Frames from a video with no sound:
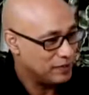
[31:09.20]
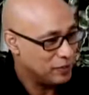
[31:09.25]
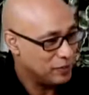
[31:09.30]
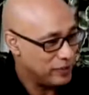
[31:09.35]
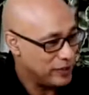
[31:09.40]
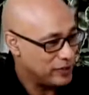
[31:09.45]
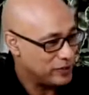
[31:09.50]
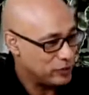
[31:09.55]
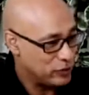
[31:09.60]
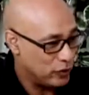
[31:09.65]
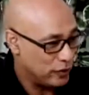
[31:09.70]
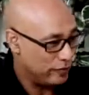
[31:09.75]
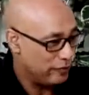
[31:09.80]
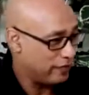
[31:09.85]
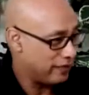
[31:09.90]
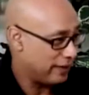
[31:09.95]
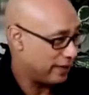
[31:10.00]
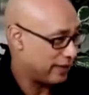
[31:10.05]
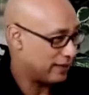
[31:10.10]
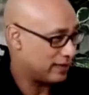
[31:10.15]
based on
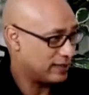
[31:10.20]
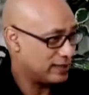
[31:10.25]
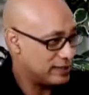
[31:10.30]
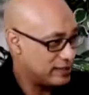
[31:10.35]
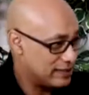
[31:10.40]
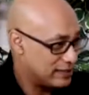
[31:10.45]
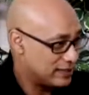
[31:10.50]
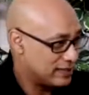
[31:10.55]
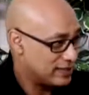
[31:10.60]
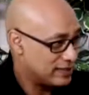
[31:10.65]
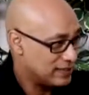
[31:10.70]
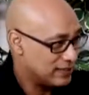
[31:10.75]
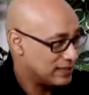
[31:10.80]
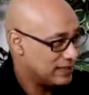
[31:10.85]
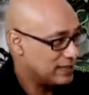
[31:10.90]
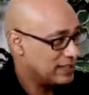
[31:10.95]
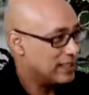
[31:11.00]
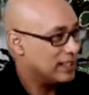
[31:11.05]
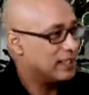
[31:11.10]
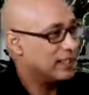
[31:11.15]
fairness.
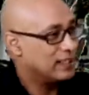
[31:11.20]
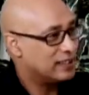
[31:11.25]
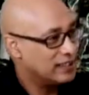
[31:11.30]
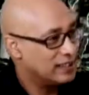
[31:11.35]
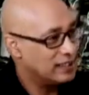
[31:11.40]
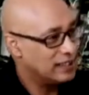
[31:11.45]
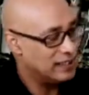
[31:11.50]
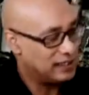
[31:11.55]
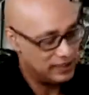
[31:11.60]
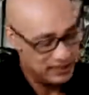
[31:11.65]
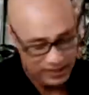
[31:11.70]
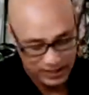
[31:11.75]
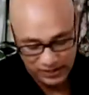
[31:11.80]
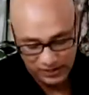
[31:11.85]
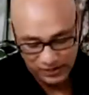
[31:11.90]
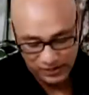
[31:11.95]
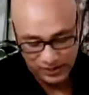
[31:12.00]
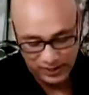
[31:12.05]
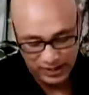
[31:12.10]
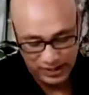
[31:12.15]
Is
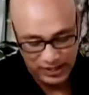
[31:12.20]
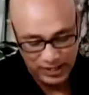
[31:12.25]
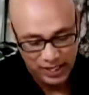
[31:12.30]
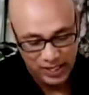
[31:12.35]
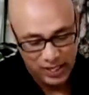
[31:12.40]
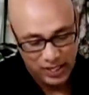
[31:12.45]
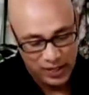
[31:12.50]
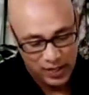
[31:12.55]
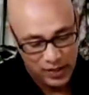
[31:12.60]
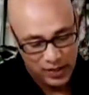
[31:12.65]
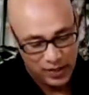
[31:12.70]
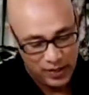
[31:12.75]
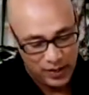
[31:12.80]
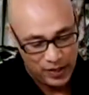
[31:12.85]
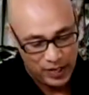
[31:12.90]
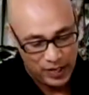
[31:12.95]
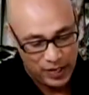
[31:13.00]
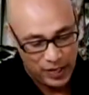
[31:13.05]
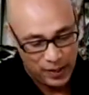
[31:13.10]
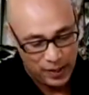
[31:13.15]
okay.
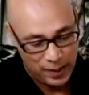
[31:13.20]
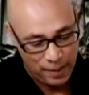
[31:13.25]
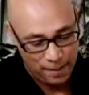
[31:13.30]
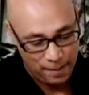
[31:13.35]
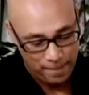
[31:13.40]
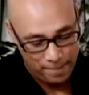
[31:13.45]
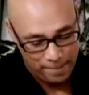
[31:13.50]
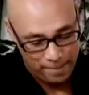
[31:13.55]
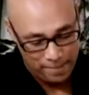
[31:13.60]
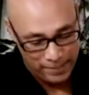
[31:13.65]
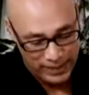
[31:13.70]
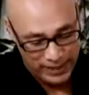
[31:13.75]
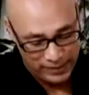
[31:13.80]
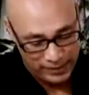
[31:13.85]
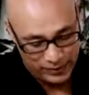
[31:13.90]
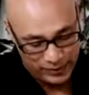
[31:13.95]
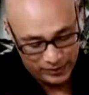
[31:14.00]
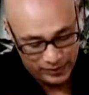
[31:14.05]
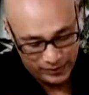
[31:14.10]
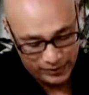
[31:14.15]
Yeah. But
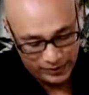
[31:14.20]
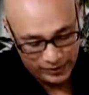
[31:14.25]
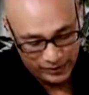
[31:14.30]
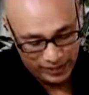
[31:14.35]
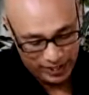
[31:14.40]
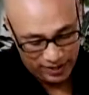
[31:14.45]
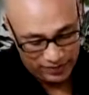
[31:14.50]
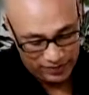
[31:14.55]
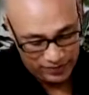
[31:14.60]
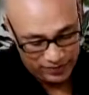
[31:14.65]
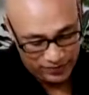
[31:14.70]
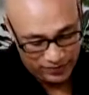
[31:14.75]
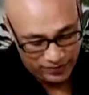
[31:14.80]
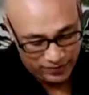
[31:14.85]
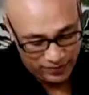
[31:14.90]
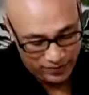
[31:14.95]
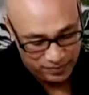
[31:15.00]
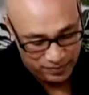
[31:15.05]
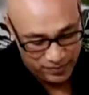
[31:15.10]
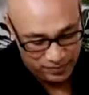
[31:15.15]
when you have
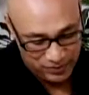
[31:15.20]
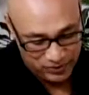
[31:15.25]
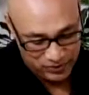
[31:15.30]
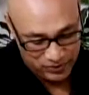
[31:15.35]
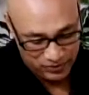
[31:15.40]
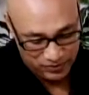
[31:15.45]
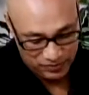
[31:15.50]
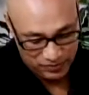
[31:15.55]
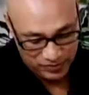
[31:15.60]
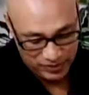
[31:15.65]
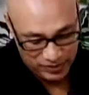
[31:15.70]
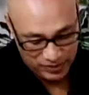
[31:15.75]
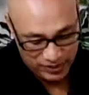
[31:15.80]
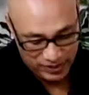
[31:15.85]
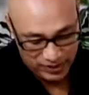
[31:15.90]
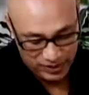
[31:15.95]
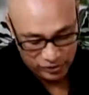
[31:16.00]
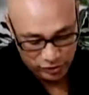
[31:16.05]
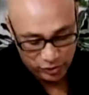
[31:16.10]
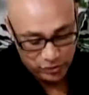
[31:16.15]
People's
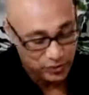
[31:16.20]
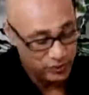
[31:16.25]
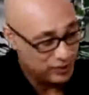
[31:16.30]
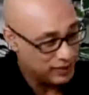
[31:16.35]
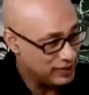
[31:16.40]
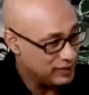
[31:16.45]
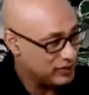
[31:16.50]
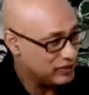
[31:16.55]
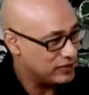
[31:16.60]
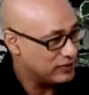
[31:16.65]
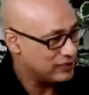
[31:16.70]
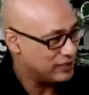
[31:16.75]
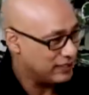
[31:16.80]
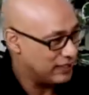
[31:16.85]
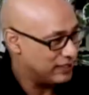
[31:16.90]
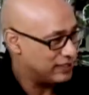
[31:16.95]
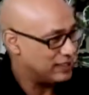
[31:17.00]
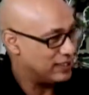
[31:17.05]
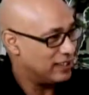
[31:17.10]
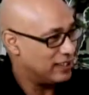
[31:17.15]
Revolutionary Tribunals,
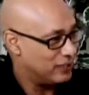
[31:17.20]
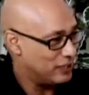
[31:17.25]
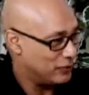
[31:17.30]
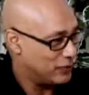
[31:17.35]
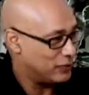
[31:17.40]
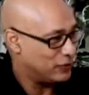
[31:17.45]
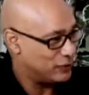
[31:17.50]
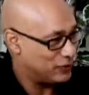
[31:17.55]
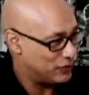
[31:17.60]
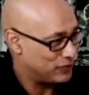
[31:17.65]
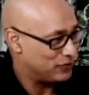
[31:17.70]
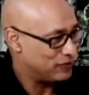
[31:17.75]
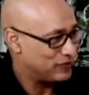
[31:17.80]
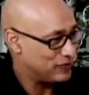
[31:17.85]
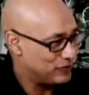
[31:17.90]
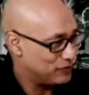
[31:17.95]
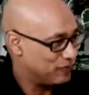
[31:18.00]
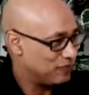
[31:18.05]
they tend to